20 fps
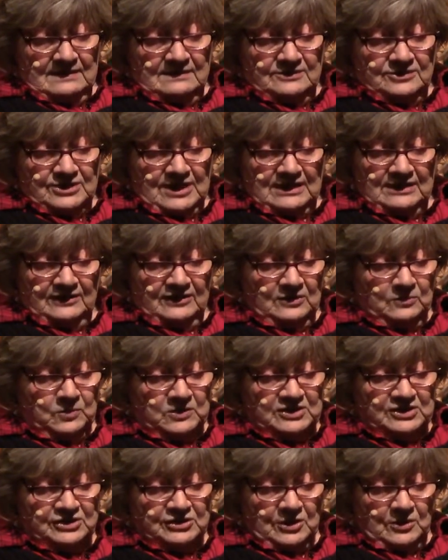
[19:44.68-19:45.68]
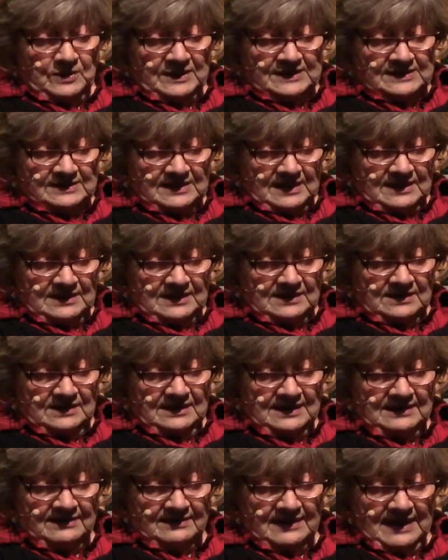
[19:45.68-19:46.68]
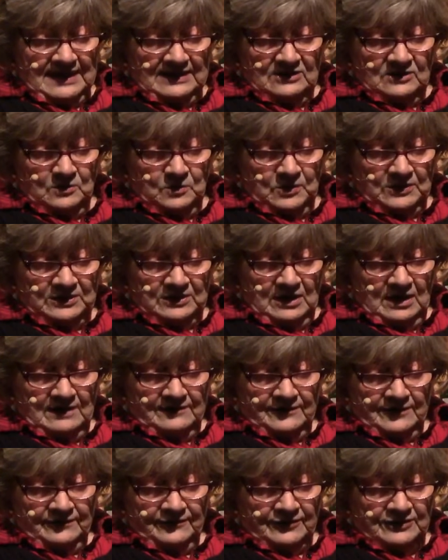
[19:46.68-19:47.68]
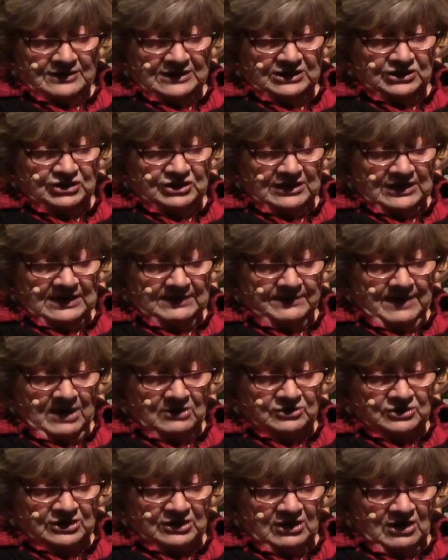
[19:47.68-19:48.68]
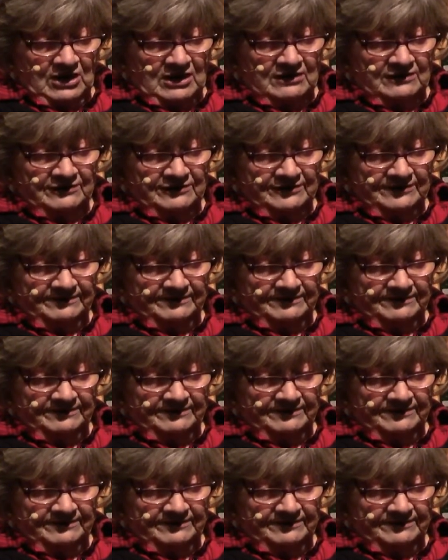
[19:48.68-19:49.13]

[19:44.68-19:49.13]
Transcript: Jonathan was so excited, he thanked the woodcarver for teaching him how to carve.